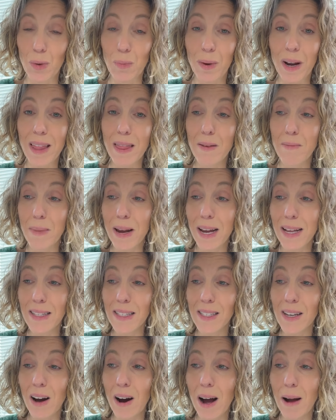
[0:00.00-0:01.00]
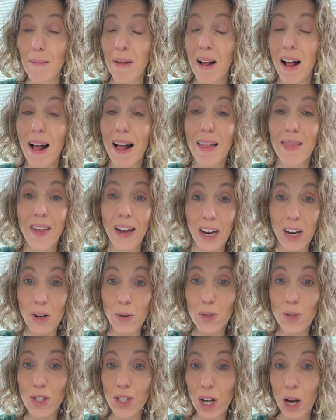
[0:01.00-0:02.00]
But in the meantime, thank you
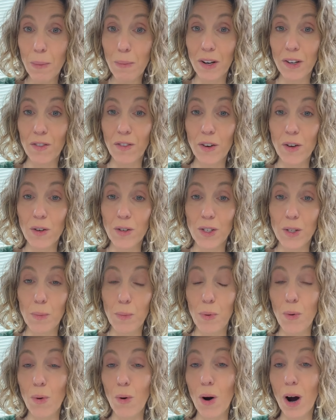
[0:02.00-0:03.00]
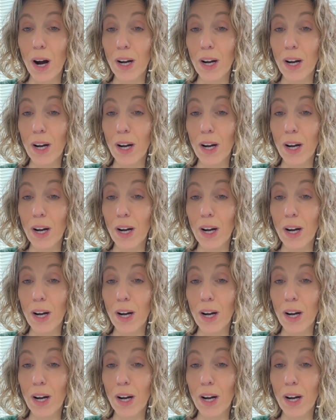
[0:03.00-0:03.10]
so much for your support.